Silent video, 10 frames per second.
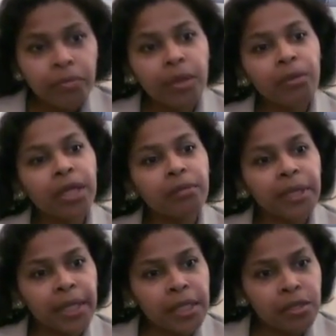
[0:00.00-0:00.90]
then we can
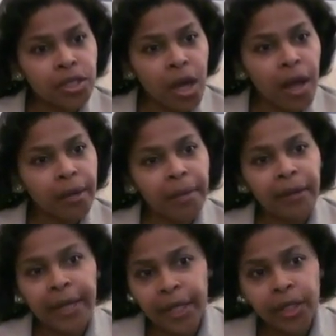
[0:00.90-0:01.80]
begin to talk
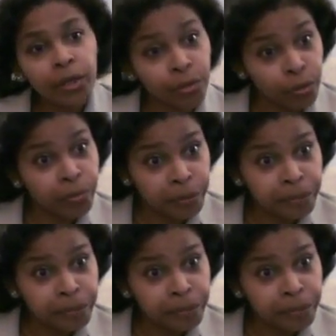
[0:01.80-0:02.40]
about ending group.